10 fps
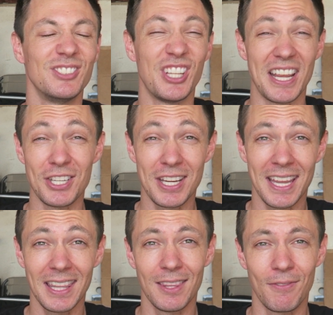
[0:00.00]

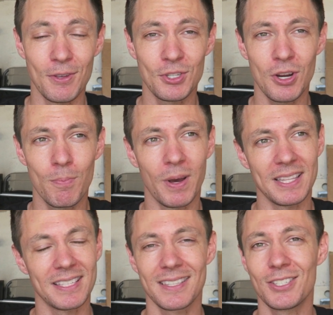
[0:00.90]
changing it in the future,
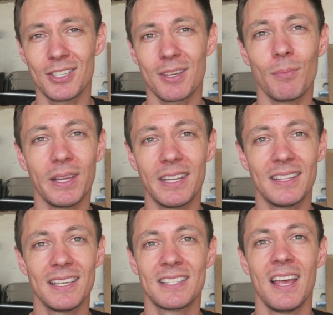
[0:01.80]
but since I just
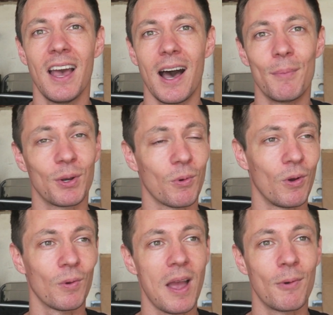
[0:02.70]
completed this, I'm gonna
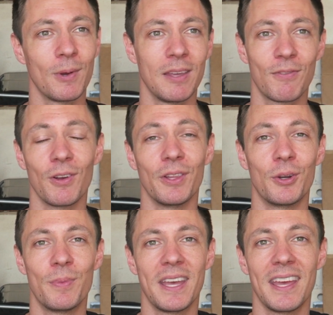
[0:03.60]
roll around with it for a
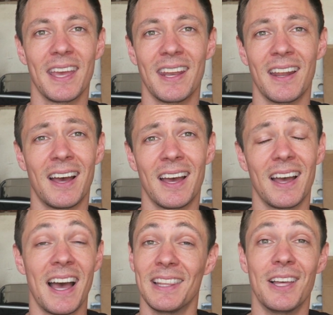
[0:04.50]
little bit, and
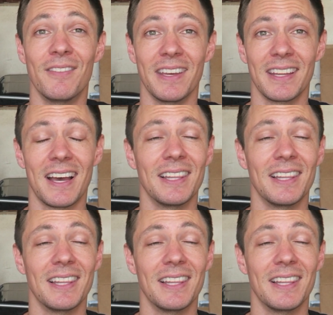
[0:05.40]
I love it.